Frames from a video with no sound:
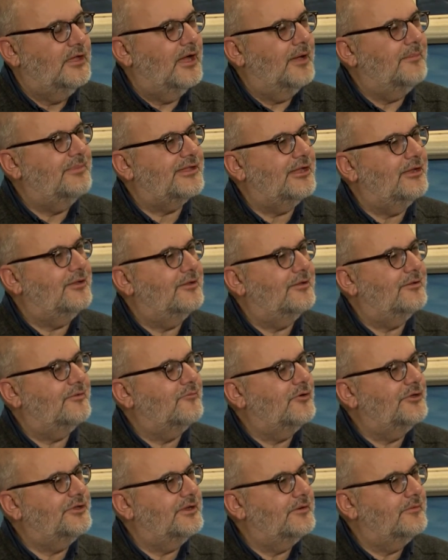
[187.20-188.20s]
I'm
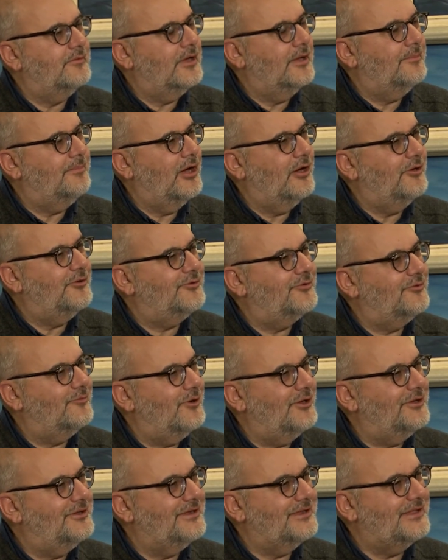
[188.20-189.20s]
saying
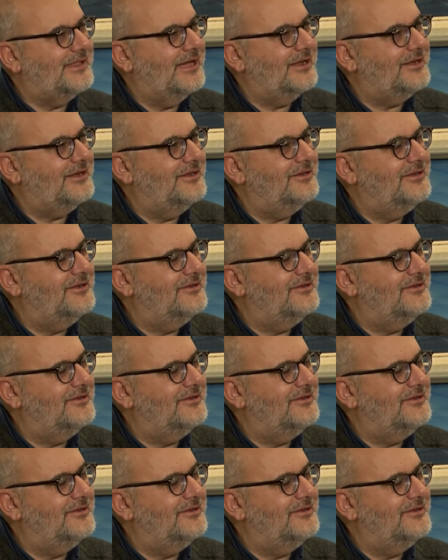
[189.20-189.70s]
what exactly?